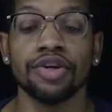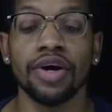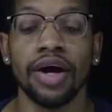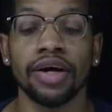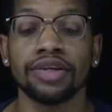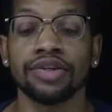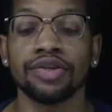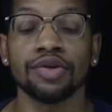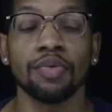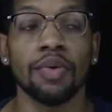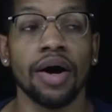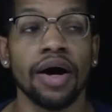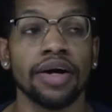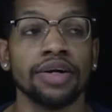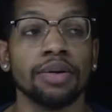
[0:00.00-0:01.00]
your x and your
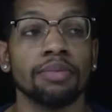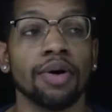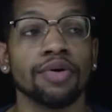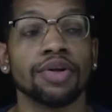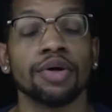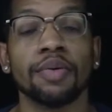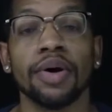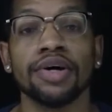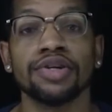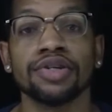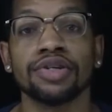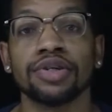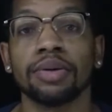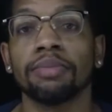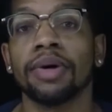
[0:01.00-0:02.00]
y into both
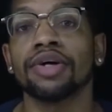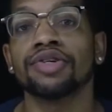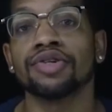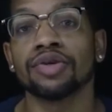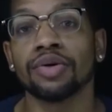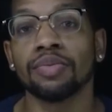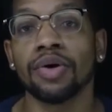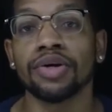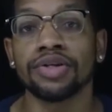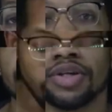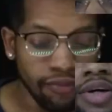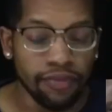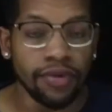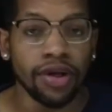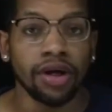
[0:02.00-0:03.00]
equations and make sure it works
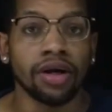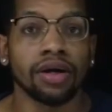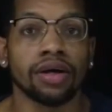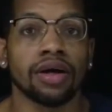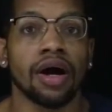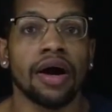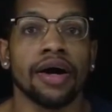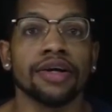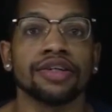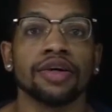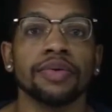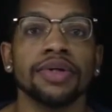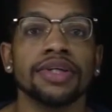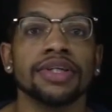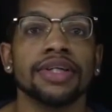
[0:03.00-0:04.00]
out. All right,
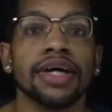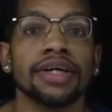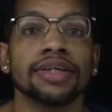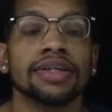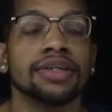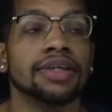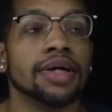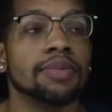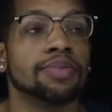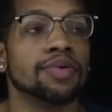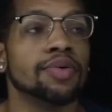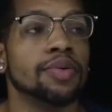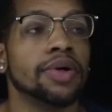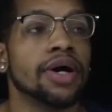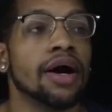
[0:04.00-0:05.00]
so in this next
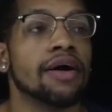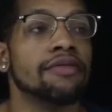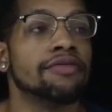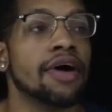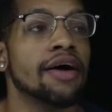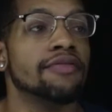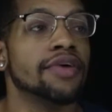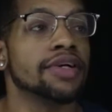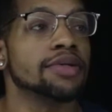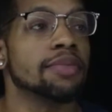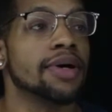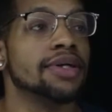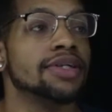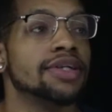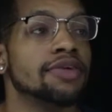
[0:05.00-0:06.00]
example, we got 5x
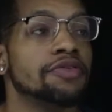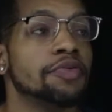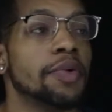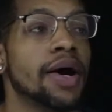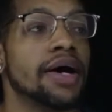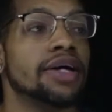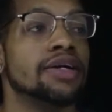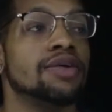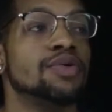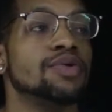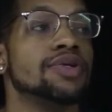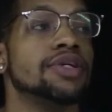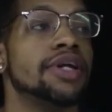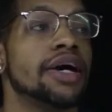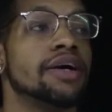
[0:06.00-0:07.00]
minus 7y
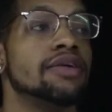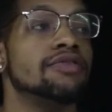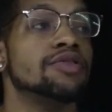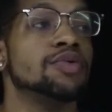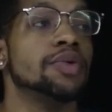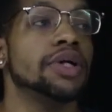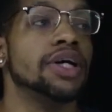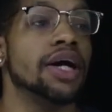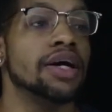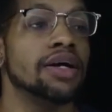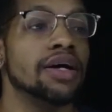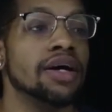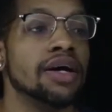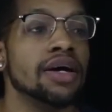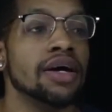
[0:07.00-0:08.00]
equals
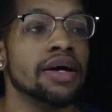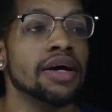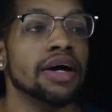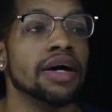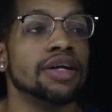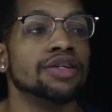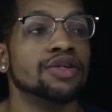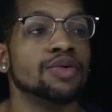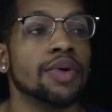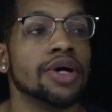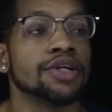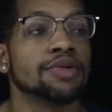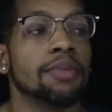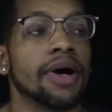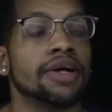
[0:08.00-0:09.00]
-28 and
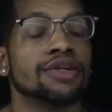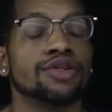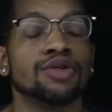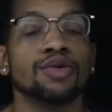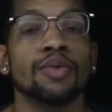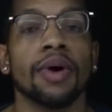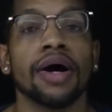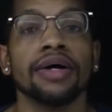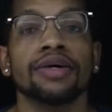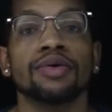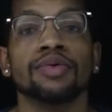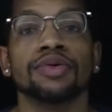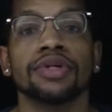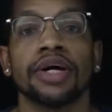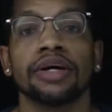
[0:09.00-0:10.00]
2x minus 2y
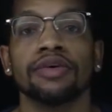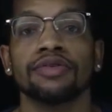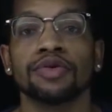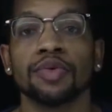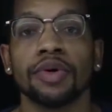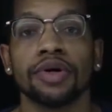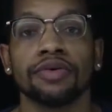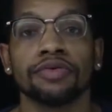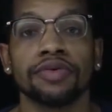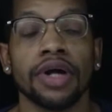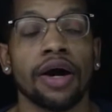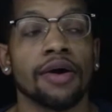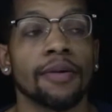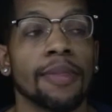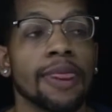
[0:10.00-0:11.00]
equals -12.
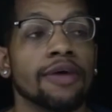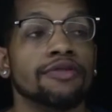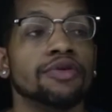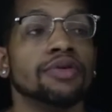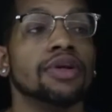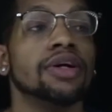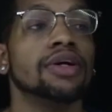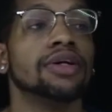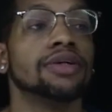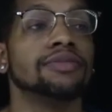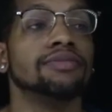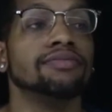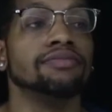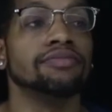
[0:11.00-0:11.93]
Now, if you look,